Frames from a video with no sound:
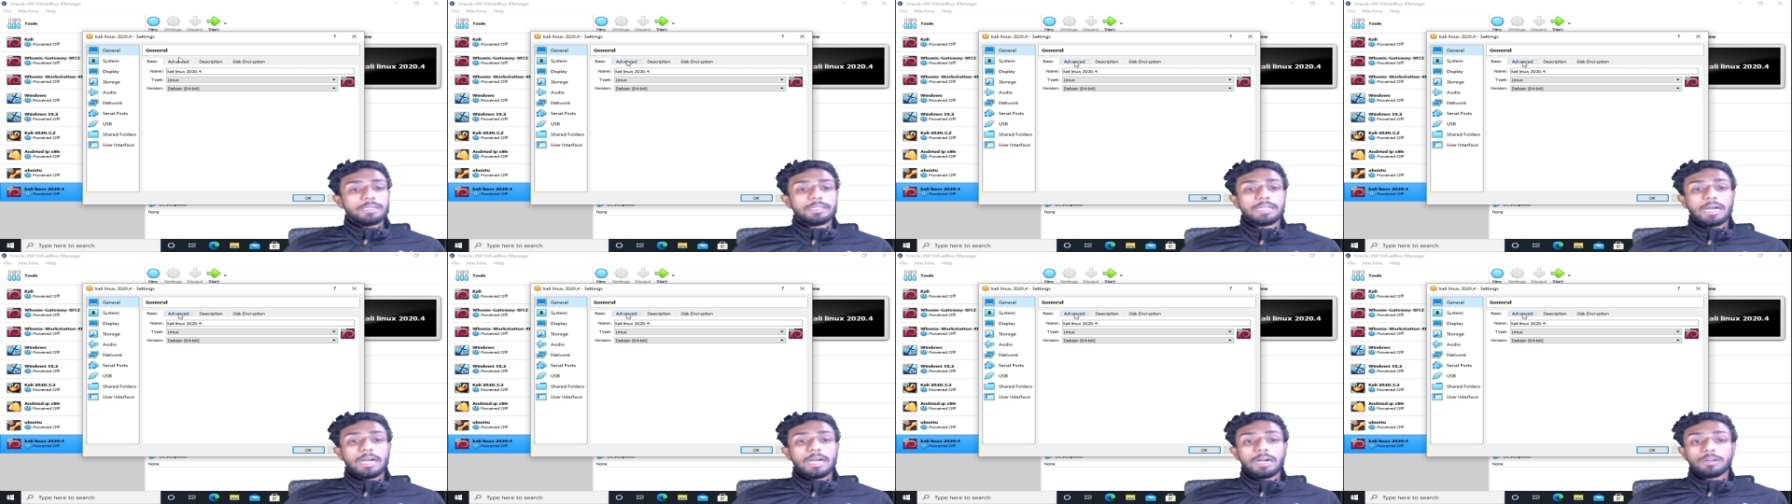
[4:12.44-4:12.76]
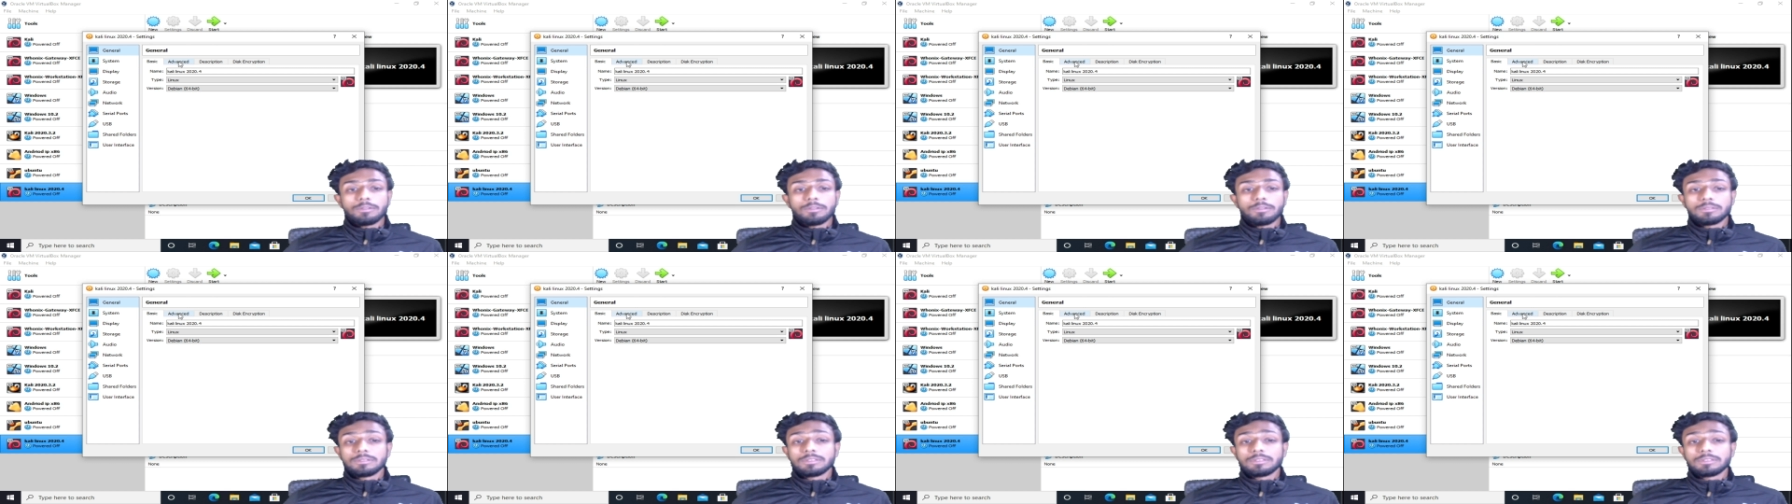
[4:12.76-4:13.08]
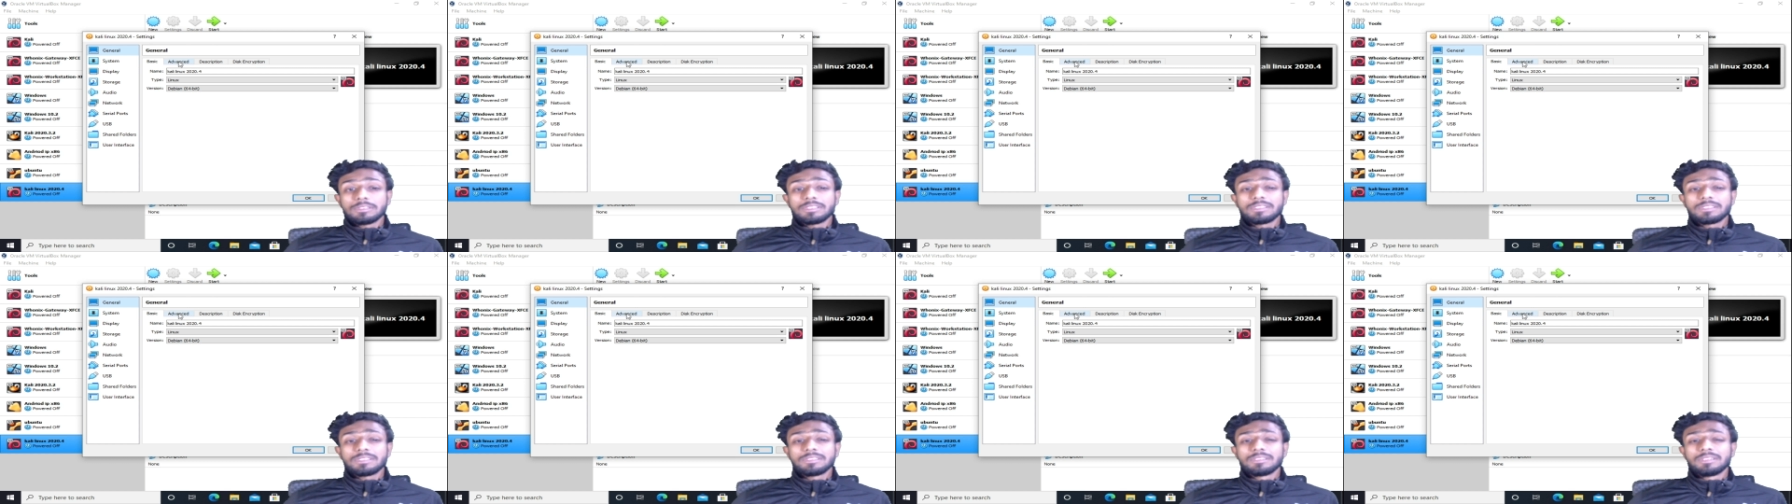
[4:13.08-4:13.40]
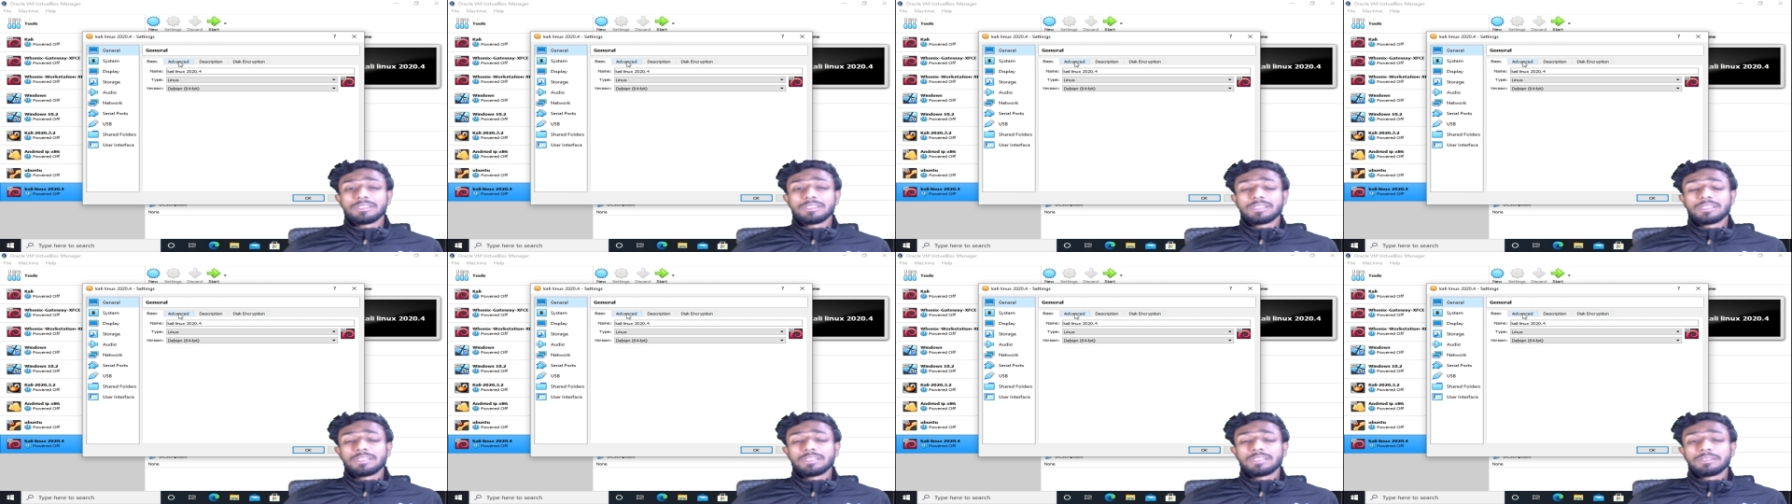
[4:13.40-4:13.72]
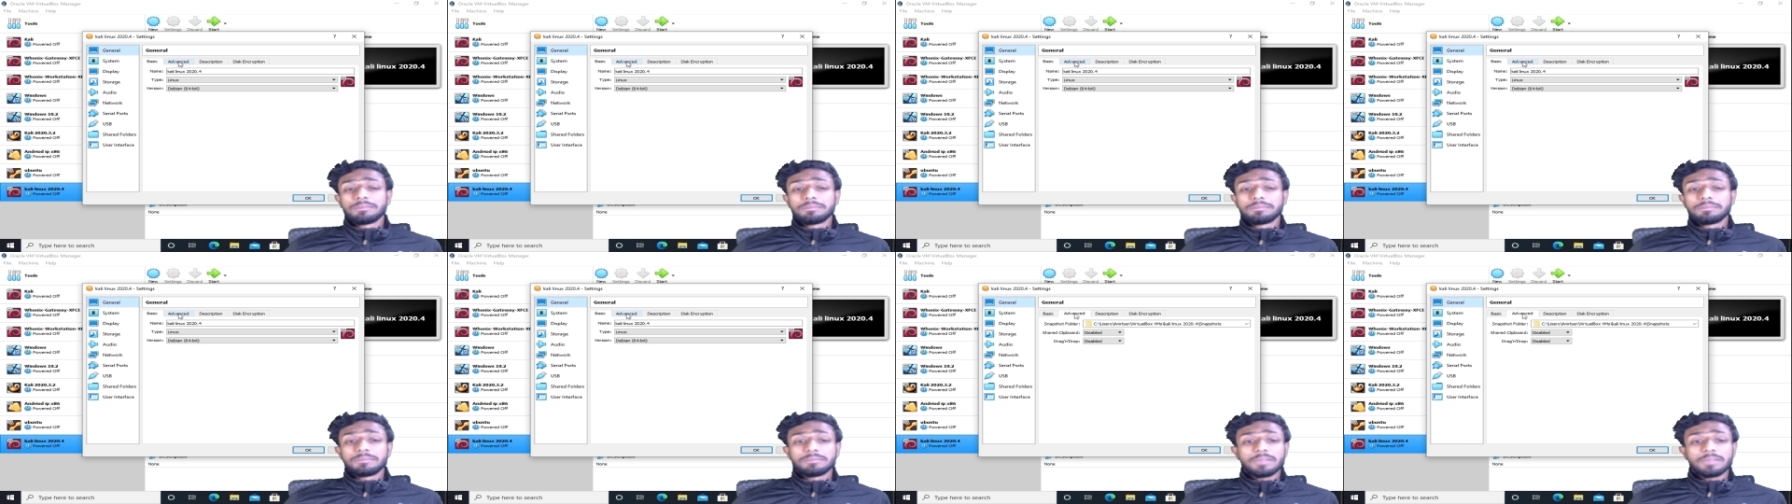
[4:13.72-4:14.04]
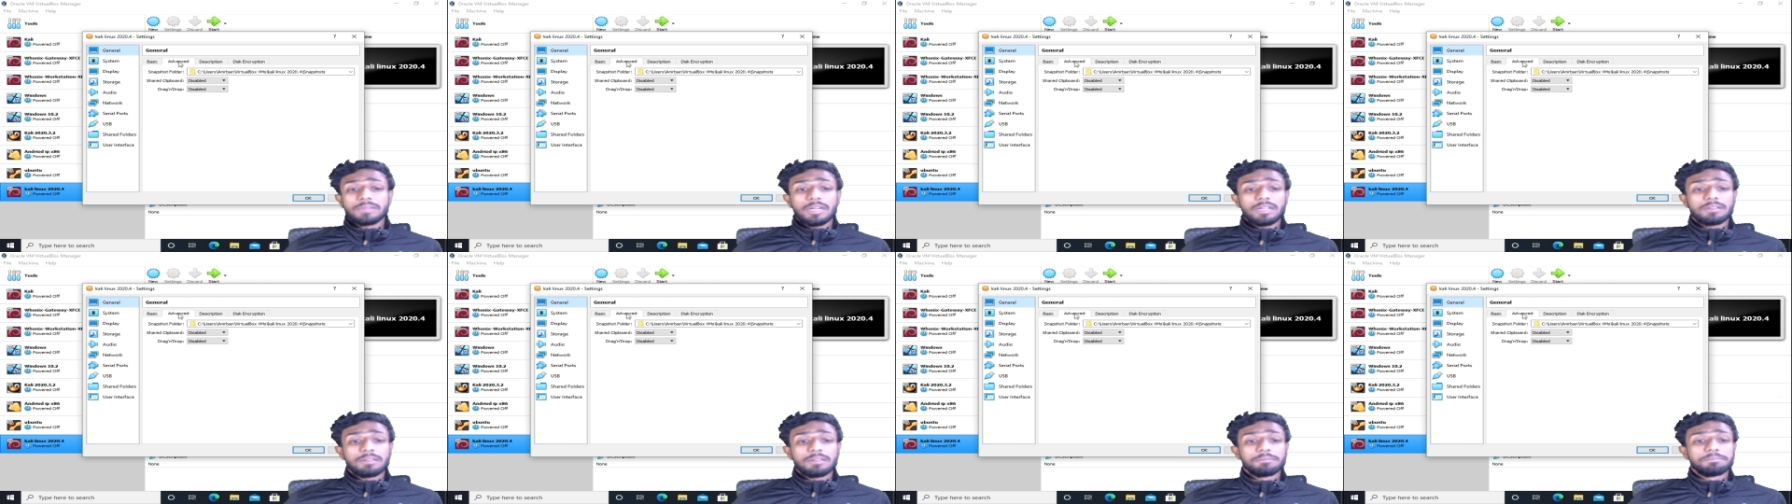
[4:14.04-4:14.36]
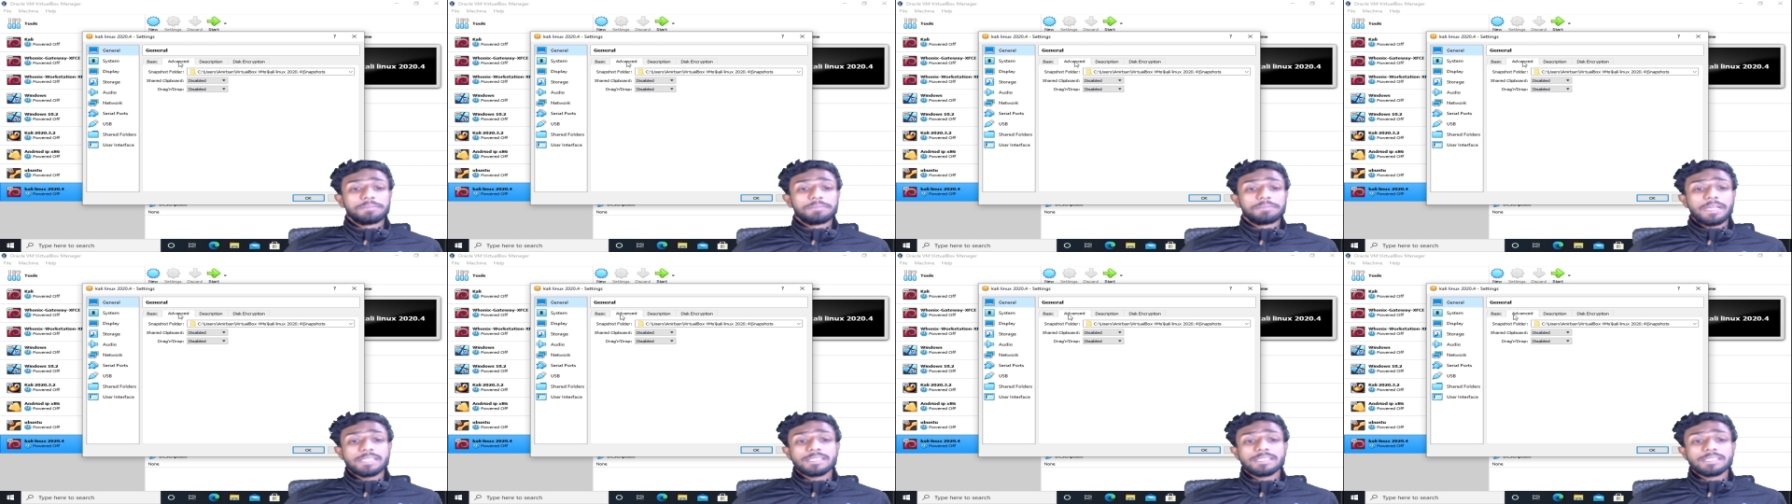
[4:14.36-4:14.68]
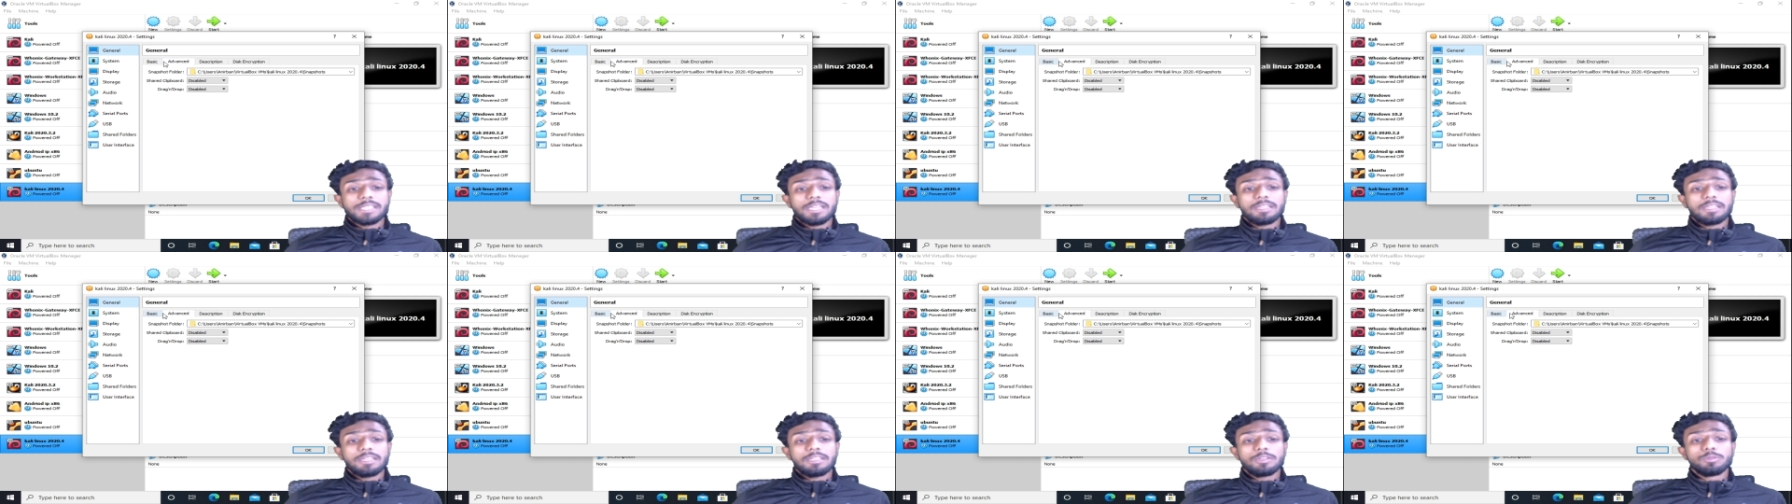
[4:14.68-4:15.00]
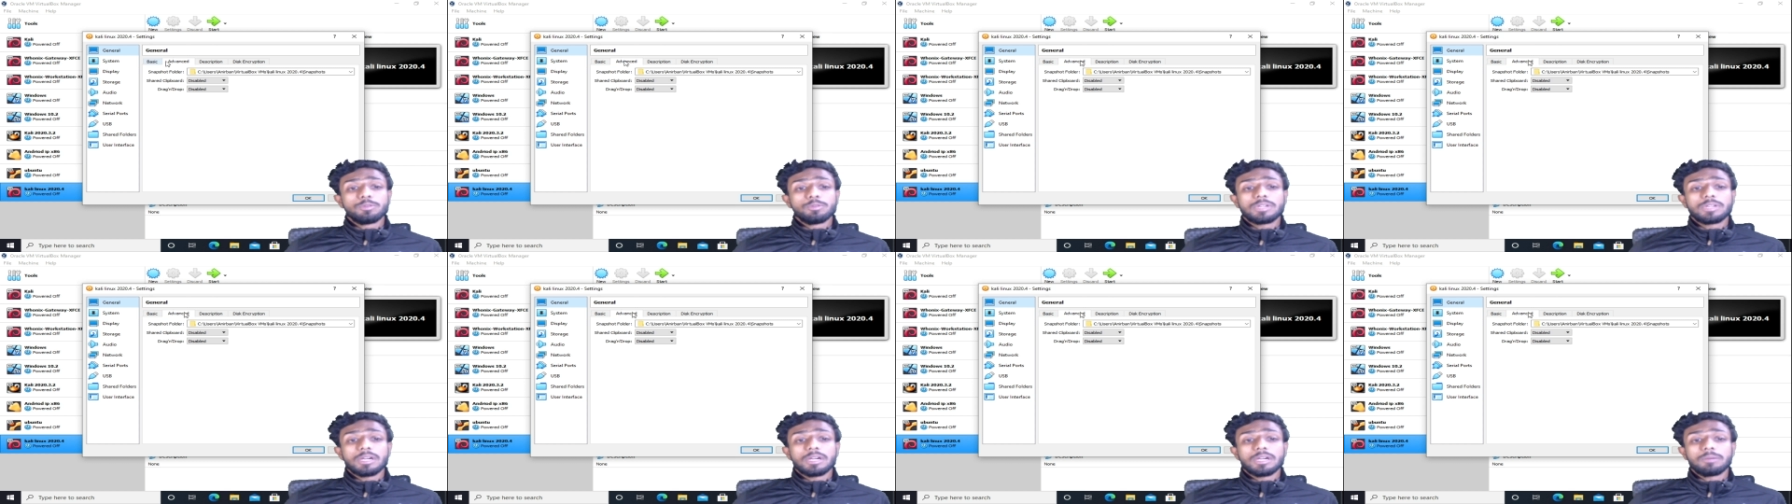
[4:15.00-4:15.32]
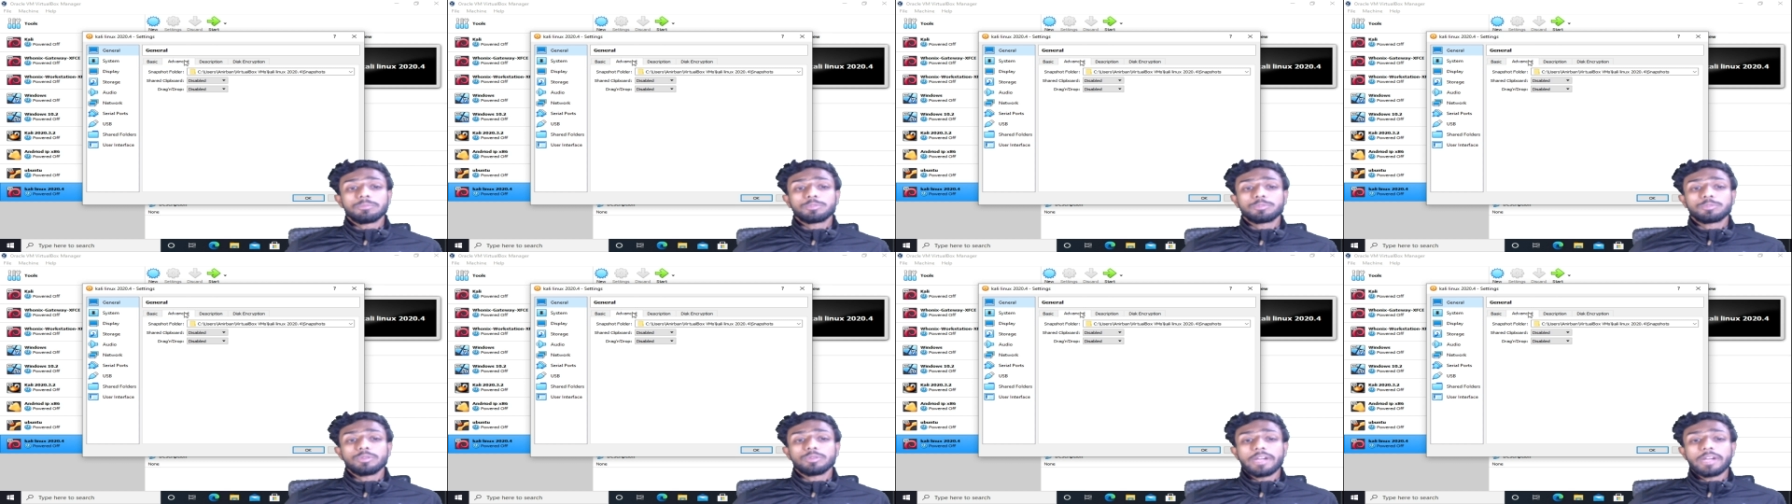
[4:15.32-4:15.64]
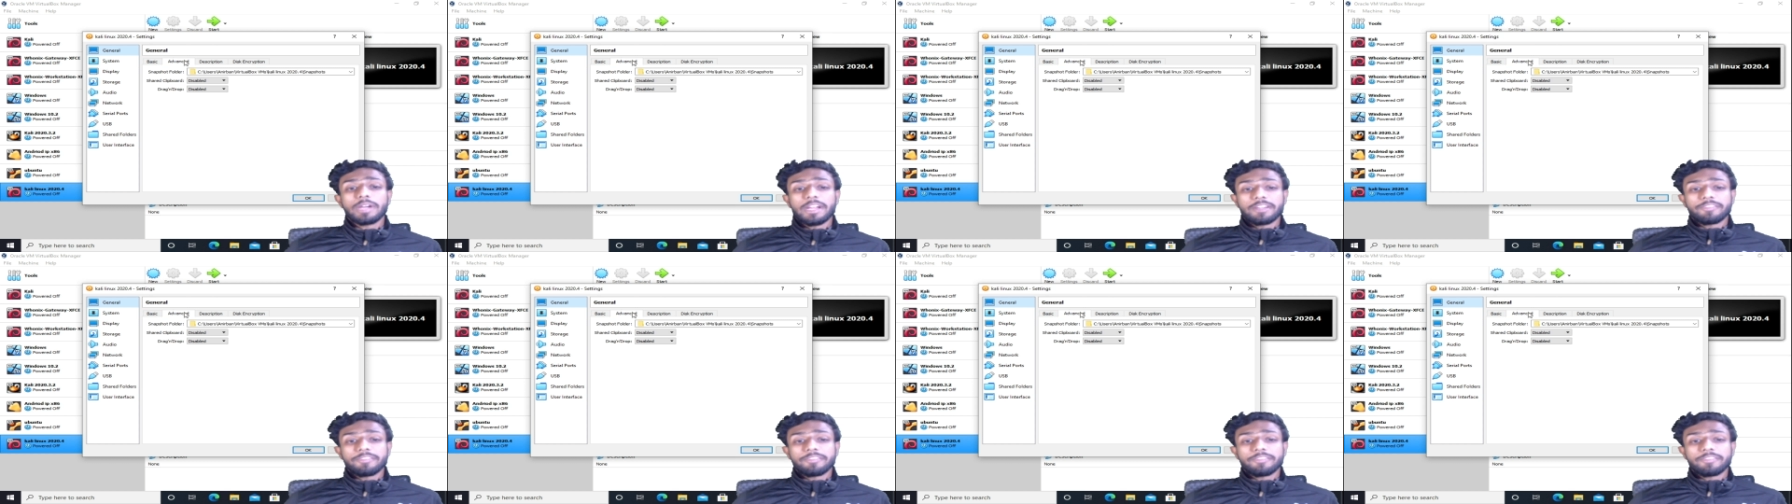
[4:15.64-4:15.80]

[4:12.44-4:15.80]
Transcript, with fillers: now uh, best thing you come to